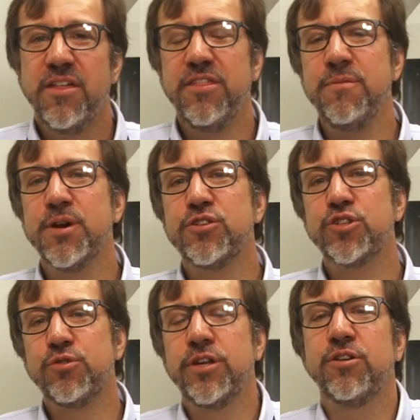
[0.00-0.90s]
The most
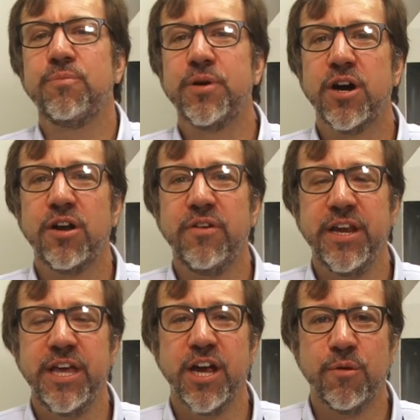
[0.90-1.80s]
critical part of
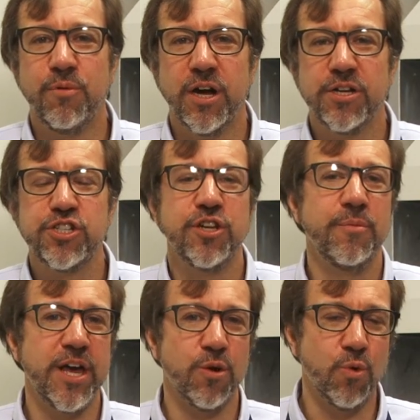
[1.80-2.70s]
any airbrush, no
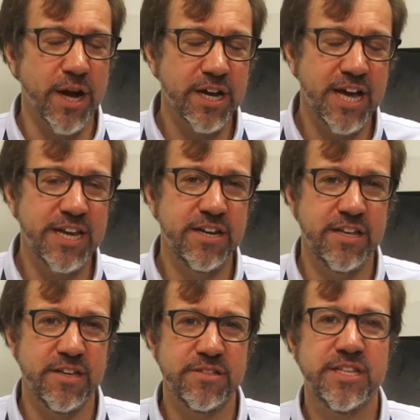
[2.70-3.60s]
matter what kind it
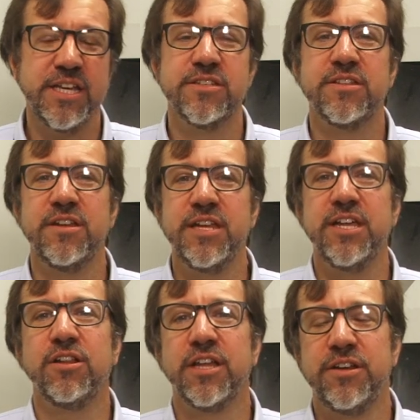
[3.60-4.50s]
is, is the
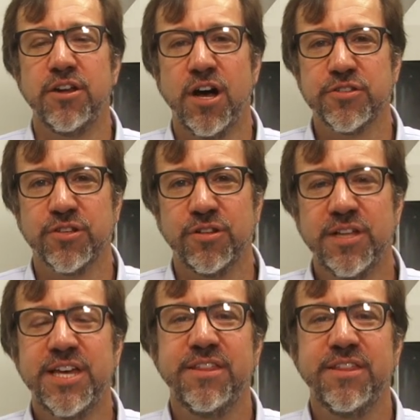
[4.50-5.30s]
needle and nozzle.